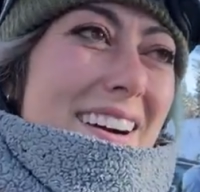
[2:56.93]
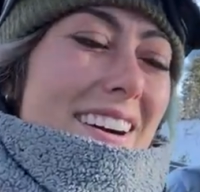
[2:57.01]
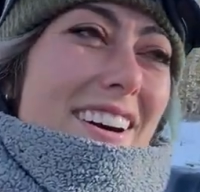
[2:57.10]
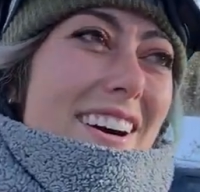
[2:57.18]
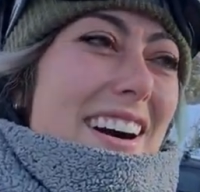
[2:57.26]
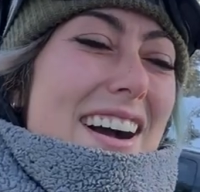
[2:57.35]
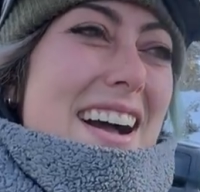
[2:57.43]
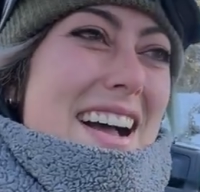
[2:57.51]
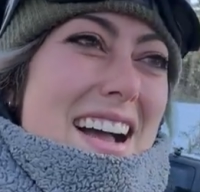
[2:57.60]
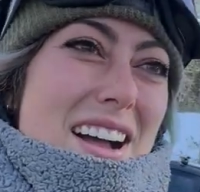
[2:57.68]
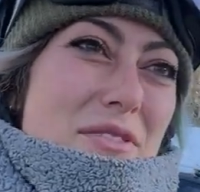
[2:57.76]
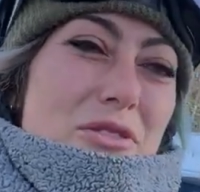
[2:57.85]
Oh,
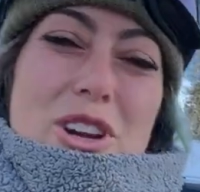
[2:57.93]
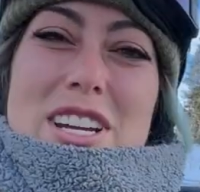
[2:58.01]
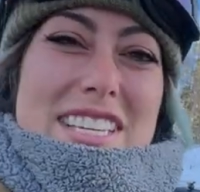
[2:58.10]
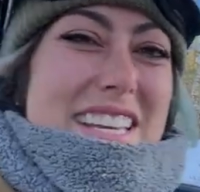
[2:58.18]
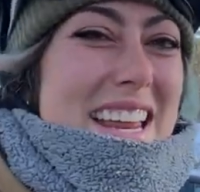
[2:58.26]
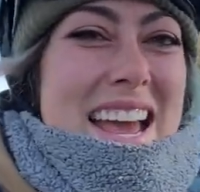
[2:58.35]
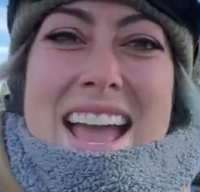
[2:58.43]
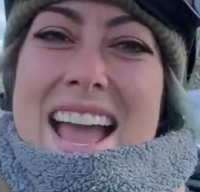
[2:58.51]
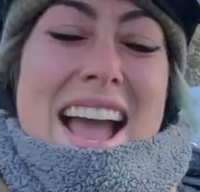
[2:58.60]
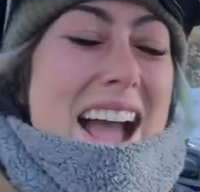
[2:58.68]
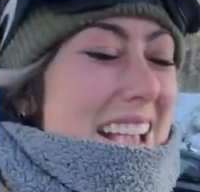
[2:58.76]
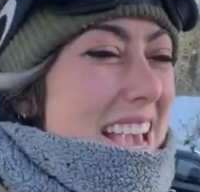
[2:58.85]
I'm freezing.
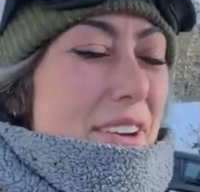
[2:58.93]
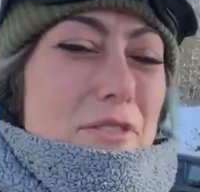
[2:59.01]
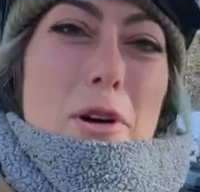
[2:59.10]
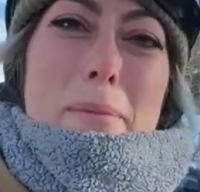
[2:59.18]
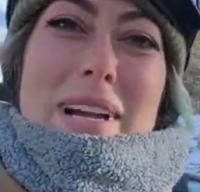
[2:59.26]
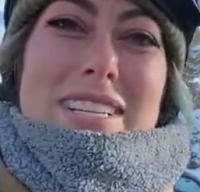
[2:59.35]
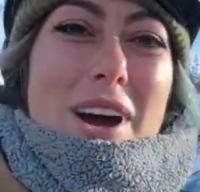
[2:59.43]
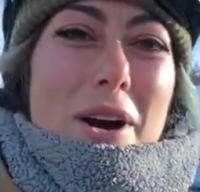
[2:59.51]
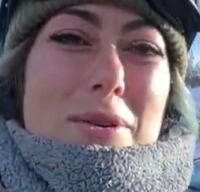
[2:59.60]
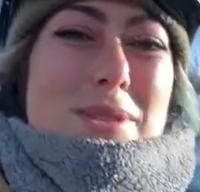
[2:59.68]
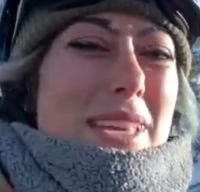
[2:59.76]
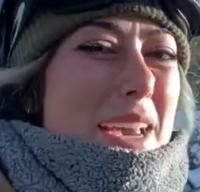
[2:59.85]
I can't feel my
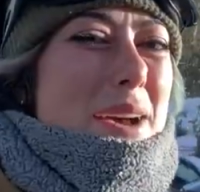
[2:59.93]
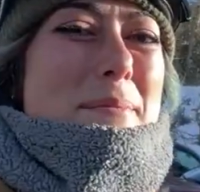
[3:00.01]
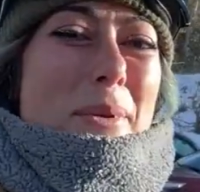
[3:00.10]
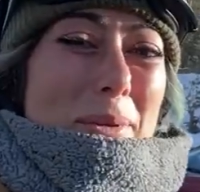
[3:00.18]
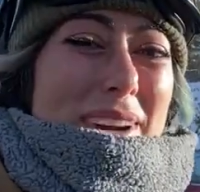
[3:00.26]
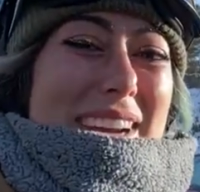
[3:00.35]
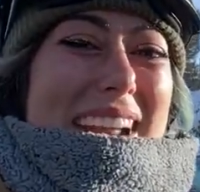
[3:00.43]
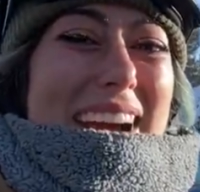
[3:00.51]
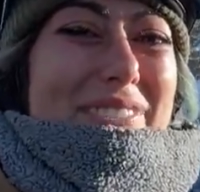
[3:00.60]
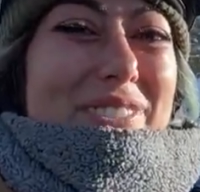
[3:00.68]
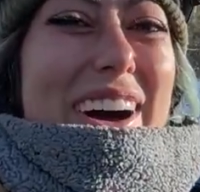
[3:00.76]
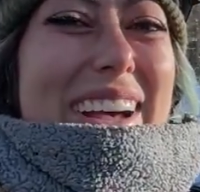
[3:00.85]
toes, but we're gonna
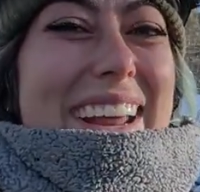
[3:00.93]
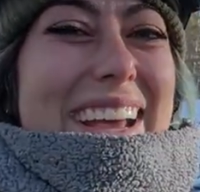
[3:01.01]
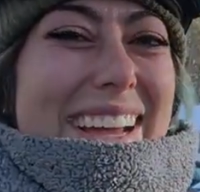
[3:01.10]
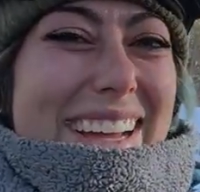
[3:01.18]
have fun.